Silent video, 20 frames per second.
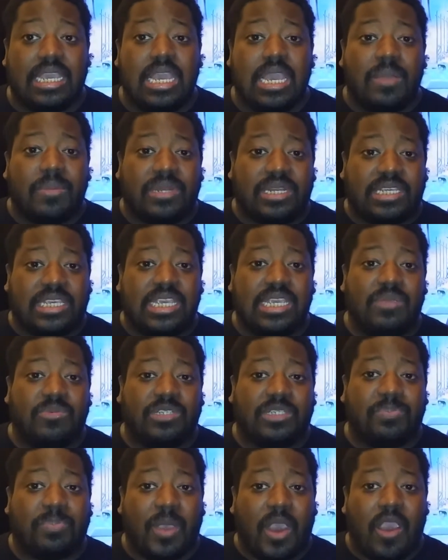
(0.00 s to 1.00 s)
but the key was
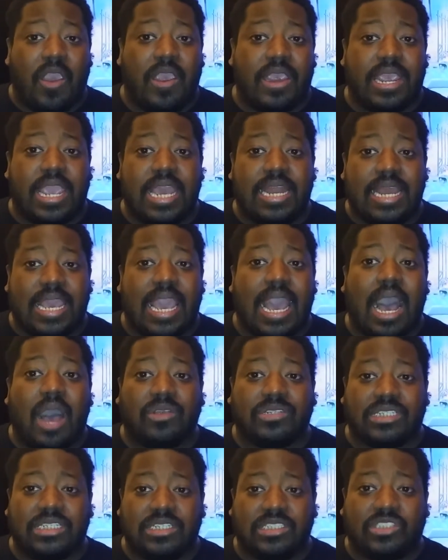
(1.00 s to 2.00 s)
buried in their
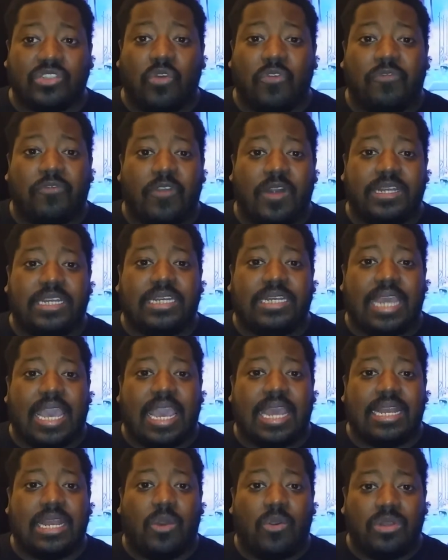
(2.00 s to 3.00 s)
house. And it's so funny
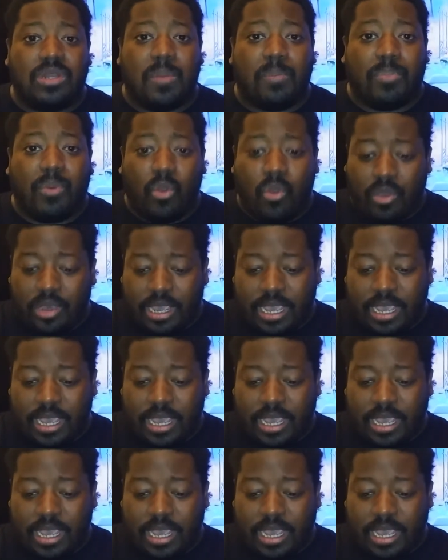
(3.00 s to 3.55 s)
that on the board